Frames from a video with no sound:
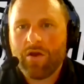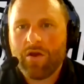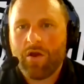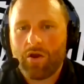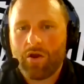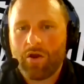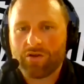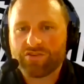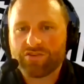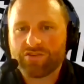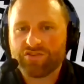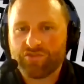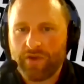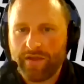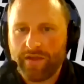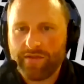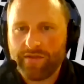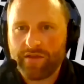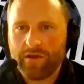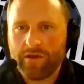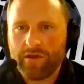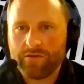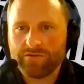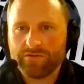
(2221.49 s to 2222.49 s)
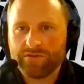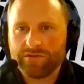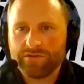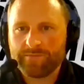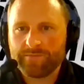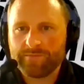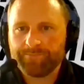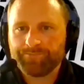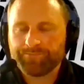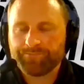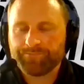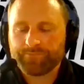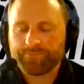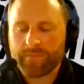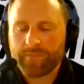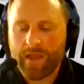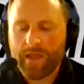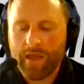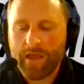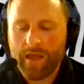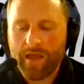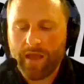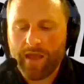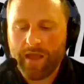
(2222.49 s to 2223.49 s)
are strength coaches.
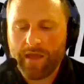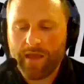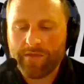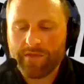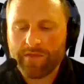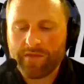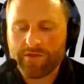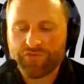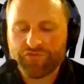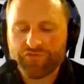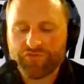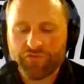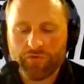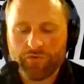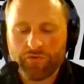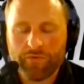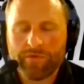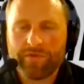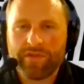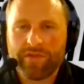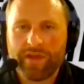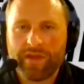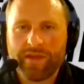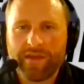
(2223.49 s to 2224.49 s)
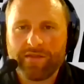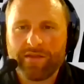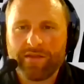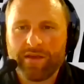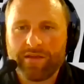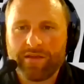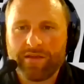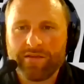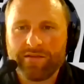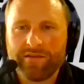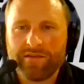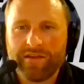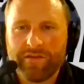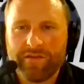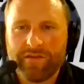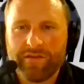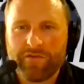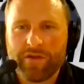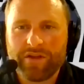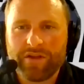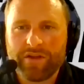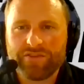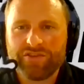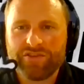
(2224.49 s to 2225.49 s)
And the true thing that
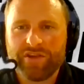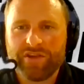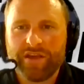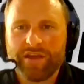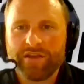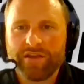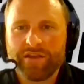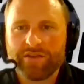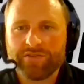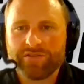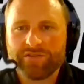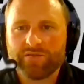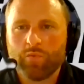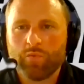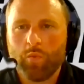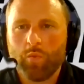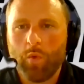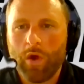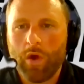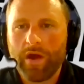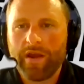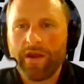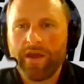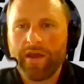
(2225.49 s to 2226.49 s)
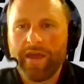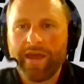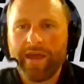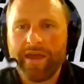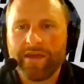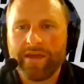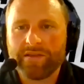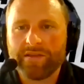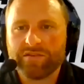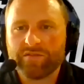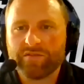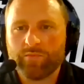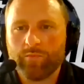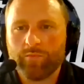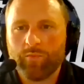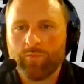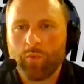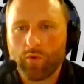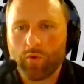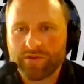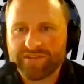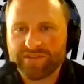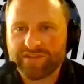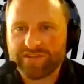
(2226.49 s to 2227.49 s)
differentiates what a
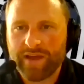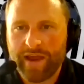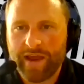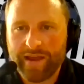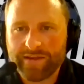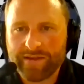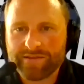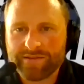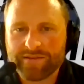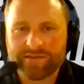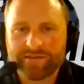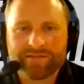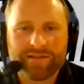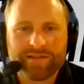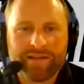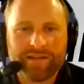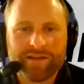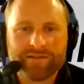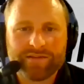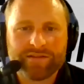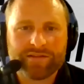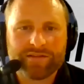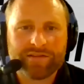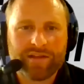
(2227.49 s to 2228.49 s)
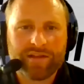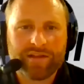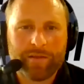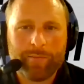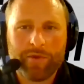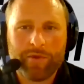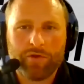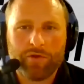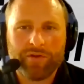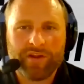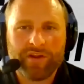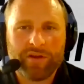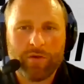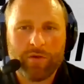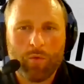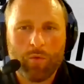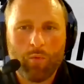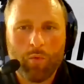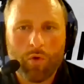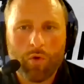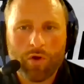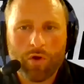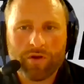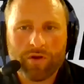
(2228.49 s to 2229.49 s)
sports scientist is is the ability to
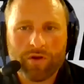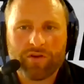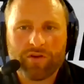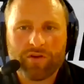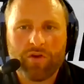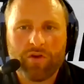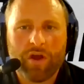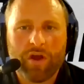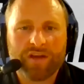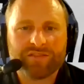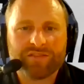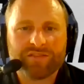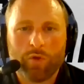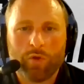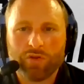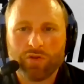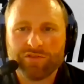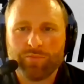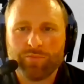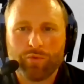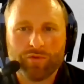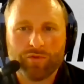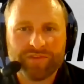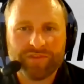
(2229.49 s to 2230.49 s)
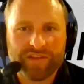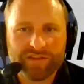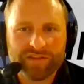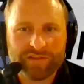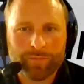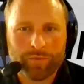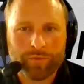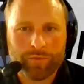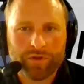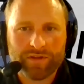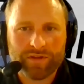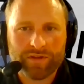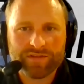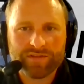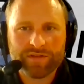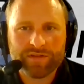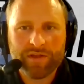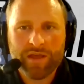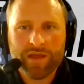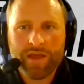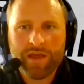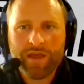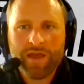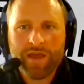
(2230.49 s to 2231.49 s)
work across multiple disciplines.
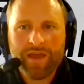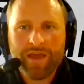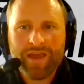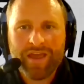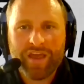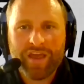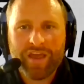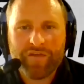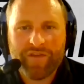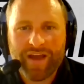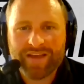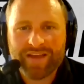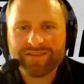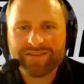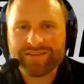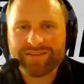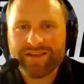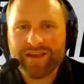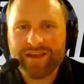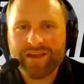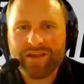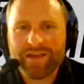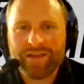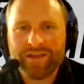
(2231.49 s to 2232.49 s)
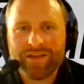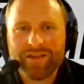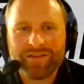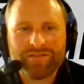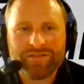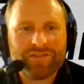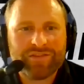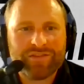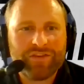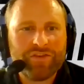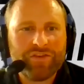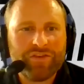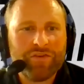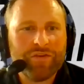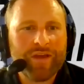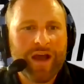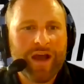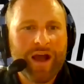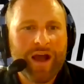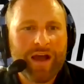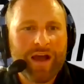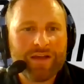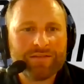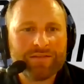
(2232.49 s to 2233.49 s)
If I say to you
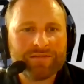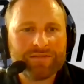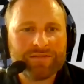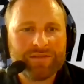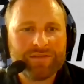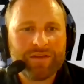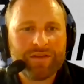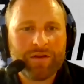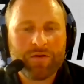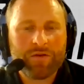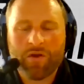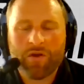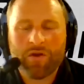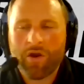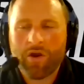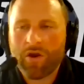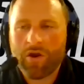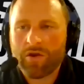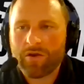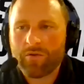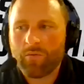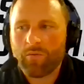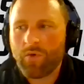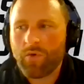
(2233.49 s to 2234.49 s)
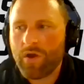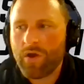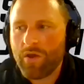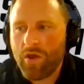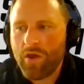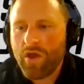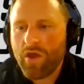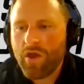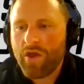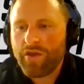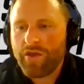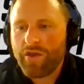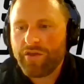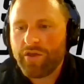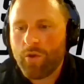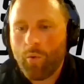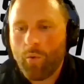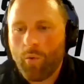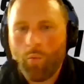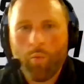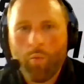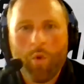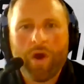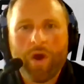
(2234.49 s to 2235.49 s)
guys, you know, Carter, what you know,
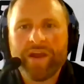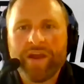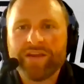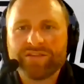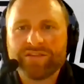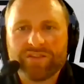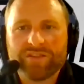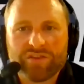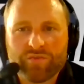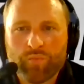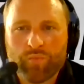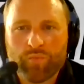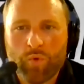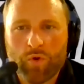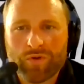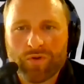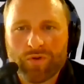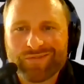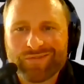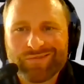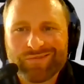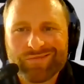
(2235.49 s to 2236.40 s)
what is a sport